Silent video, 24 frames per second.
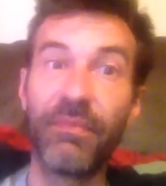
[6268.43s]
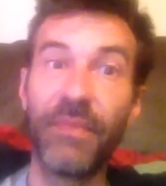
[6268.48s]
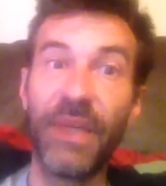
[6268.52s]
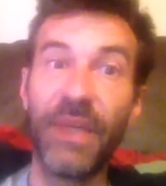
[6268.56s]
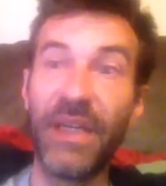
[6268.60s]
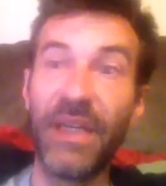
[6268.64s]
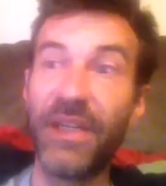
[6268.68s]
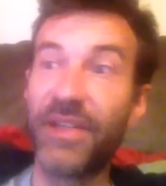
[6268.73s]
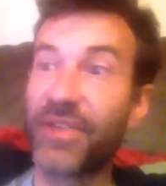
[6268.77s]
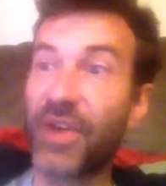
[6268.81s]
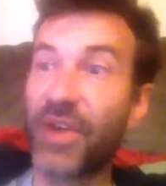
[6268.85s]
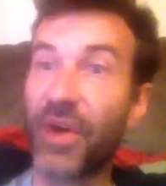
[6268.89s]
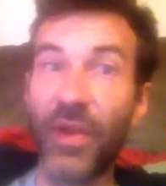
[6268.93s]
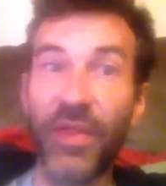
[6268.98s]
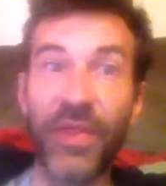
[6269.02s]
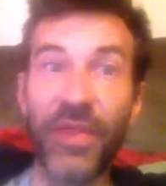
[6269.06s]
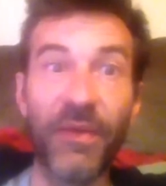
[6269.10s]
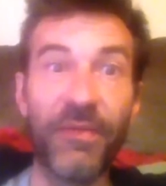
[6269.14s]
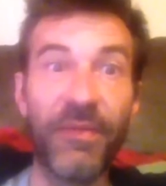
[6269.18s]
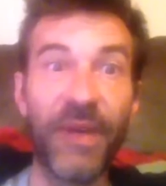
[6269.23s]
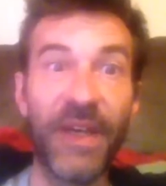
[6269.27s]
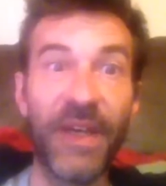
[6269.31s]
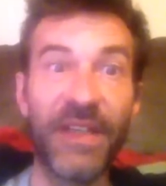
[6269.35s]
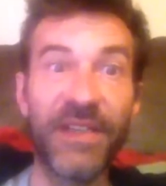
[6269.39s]
It is called the
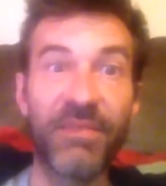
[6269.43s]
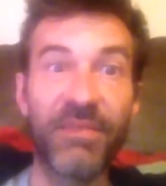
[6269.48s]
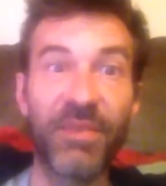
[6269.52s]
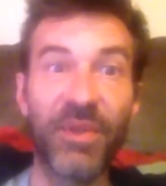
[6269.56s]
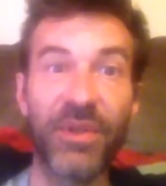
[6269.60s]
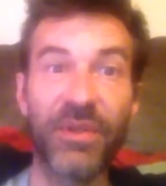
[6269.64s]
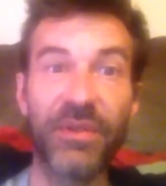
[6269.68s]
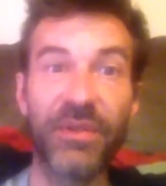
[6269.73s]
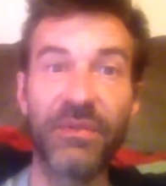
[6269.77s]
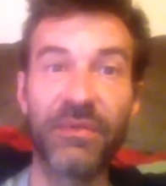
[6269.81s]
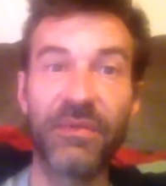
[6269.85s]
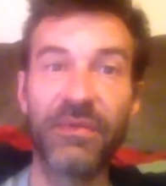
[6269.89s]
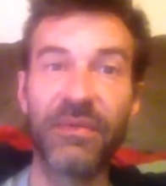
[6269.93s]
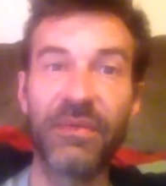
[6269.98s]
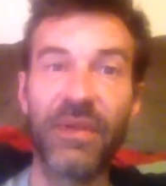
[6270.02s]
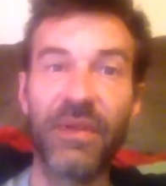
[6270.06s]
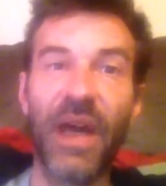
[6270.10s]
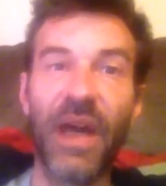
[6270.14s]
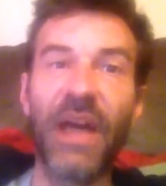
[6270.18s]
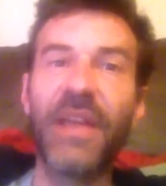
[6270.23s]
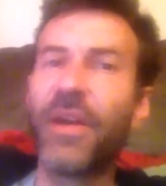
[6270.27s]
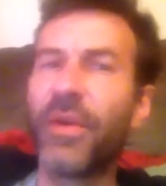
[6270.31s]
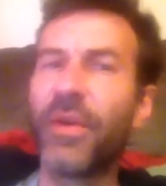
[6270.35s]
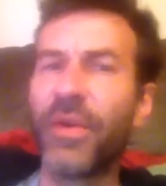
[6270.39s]
Facebook.
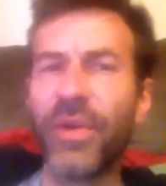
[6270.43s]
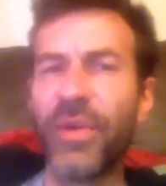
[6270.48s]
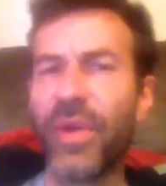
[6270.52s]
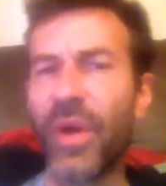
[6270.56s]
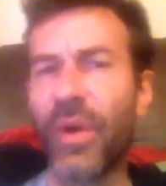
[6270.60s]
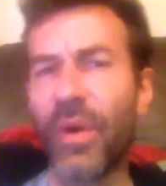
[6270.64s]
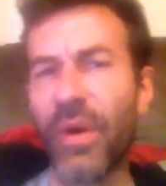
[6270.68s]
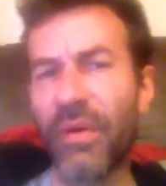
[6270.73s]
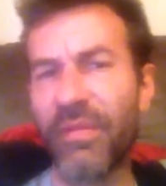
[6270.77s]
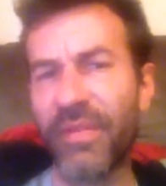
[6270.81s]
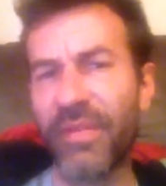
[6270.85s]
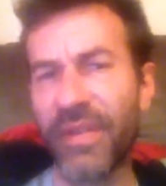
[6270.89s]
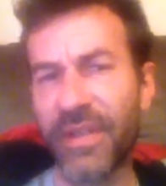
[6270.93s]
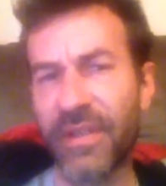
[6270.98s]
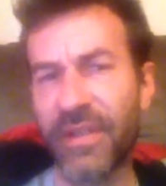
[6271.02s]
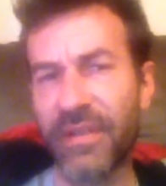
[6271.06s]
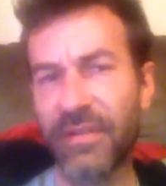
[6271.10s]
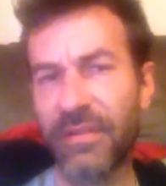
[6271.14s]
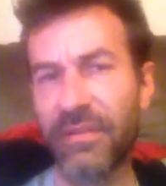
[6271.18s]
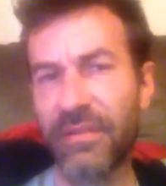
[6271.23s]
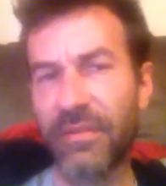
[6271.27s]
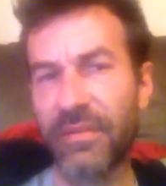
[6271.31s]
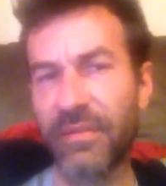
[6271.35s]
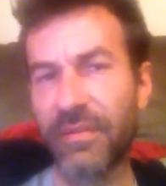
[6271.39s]
I know you know of it.
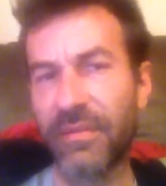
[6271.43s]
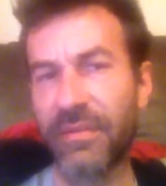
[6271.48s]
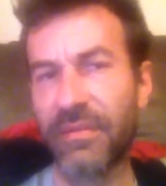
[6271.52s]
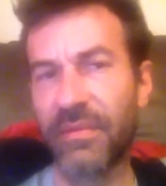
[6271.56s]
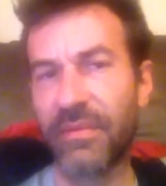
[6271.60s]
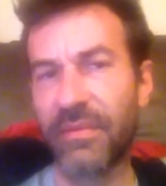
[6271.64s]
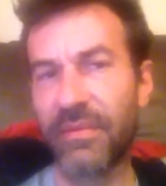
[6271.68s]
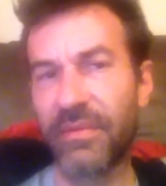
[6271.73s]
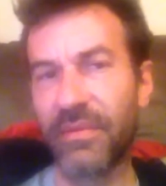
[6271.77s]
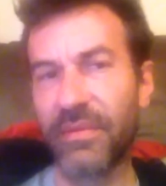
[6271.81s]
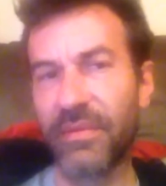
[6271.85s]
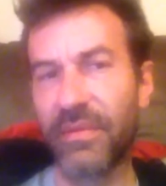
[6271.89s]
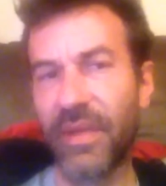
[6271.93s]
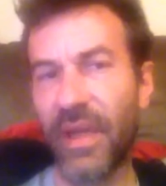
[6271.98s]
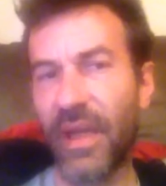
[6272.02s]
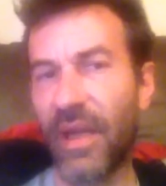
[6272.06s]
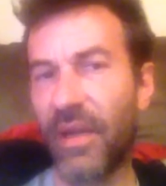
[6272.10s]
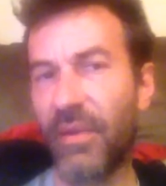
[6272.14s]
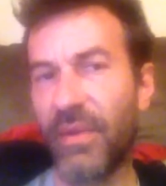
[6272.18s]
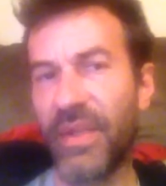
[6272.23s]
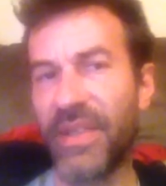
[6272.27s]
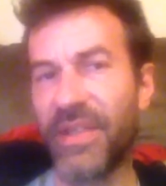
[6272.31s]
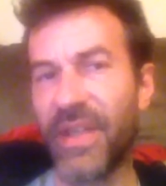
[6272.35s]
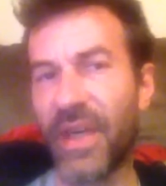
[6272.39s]

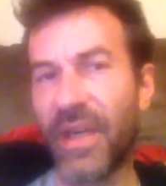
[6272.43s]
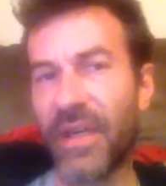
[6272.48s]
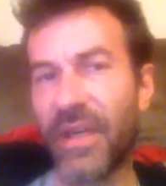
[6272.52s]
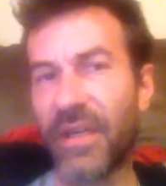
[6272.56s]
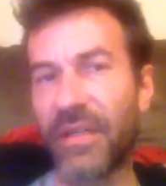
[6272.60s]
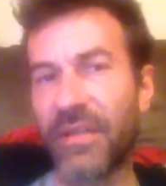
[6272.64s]
Eloisa.